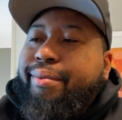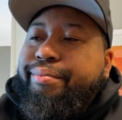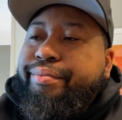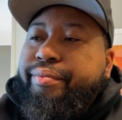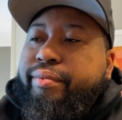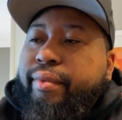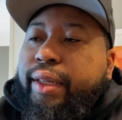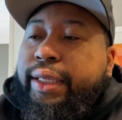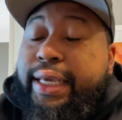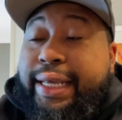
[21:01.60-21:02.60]
But
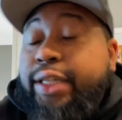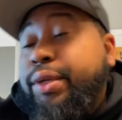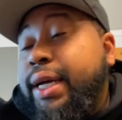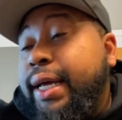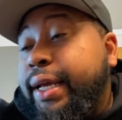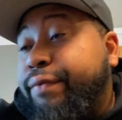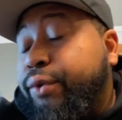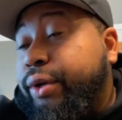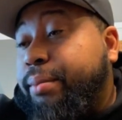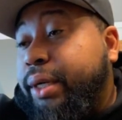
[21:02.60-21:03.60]
yeah, that's why I kind of
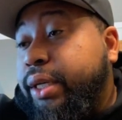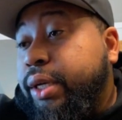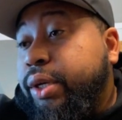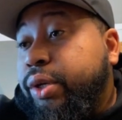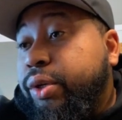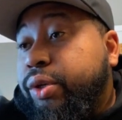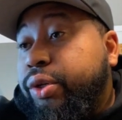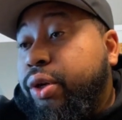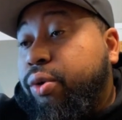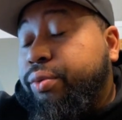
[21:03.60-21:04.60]
like Florida. But
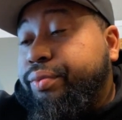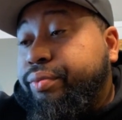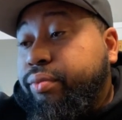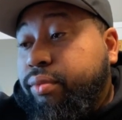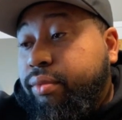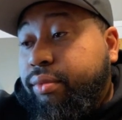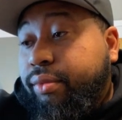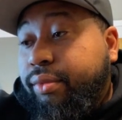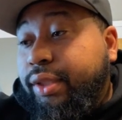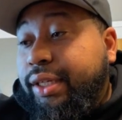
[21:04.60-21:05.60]
you know,
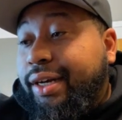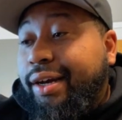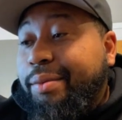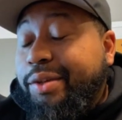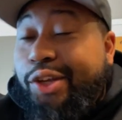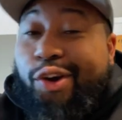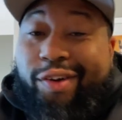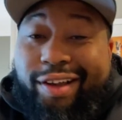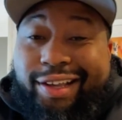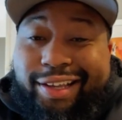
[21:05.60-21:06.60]

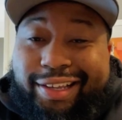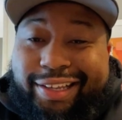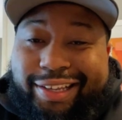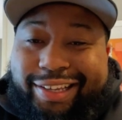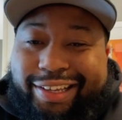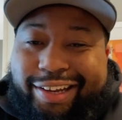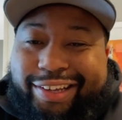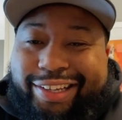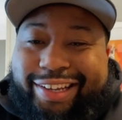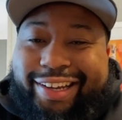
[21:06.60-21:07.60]
yo,
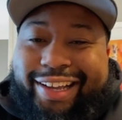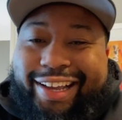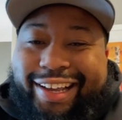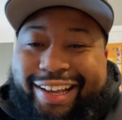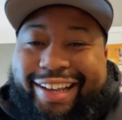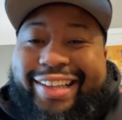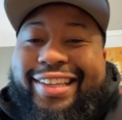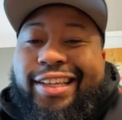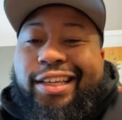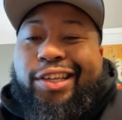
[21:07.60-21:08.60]
yeah.
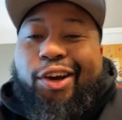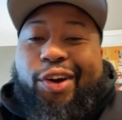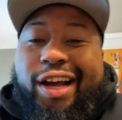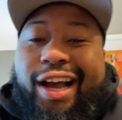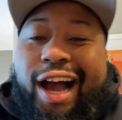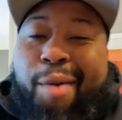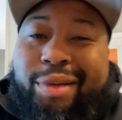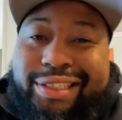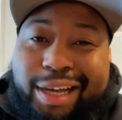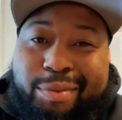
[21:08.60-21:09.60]
Yo,
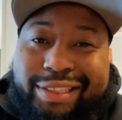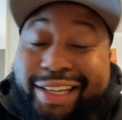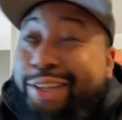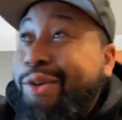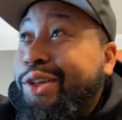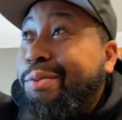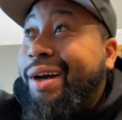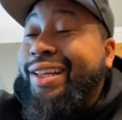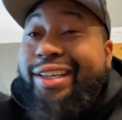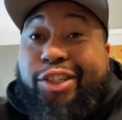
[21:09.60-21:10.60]
I'm gonna tell you,
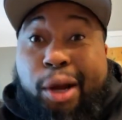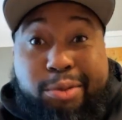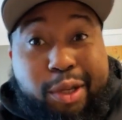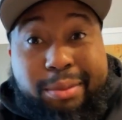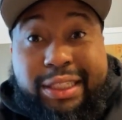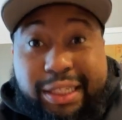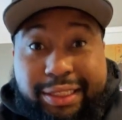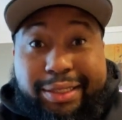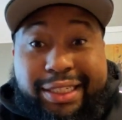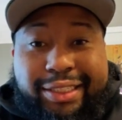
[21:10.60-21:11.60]
yo, my nigga, yo, I'm
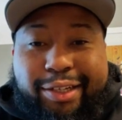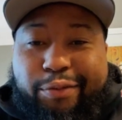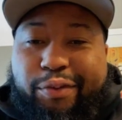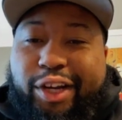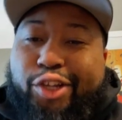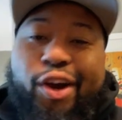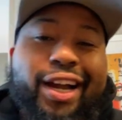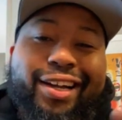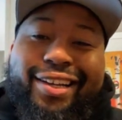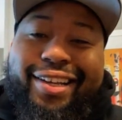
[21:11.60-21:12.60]
teaching this nigga Fresh.
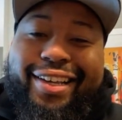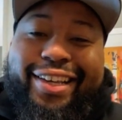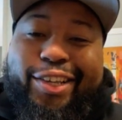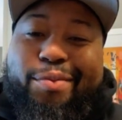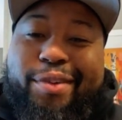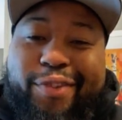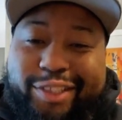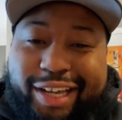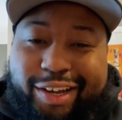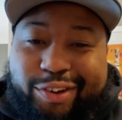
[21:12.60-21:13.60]
Yo, I got it. Yo, me and
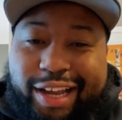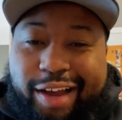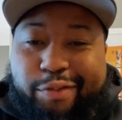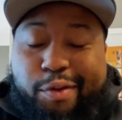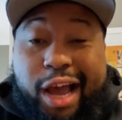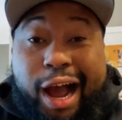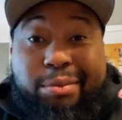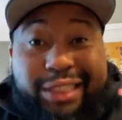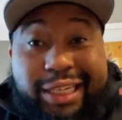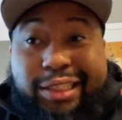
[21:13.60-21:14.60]
Fresh gotta go live.
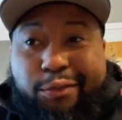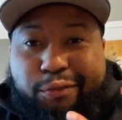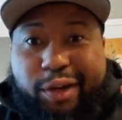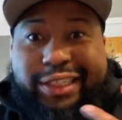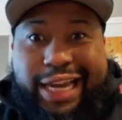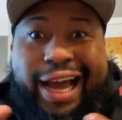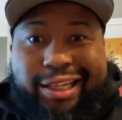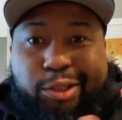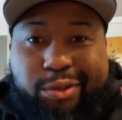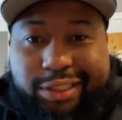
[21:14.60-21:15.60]
I'm teaching Fresh
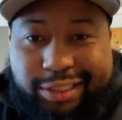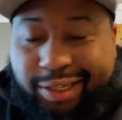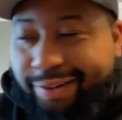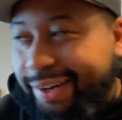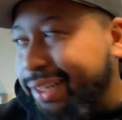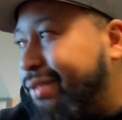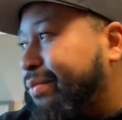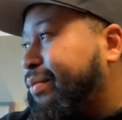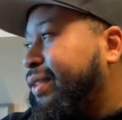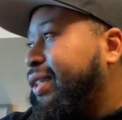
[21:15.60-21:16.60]
how to use his gun, right?